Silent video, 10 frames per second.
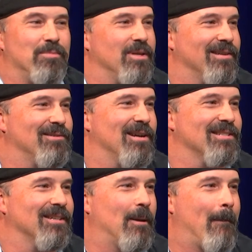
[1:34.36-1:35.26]
be
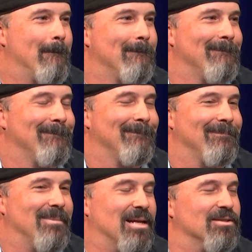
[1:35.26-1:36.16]
undressing.
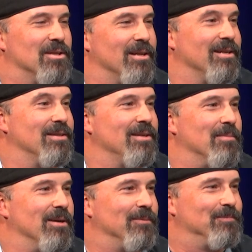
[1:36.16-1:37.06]
That's all I can think
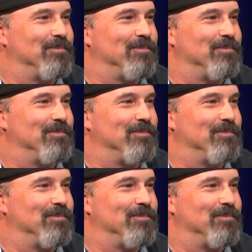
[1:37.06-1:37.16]
about.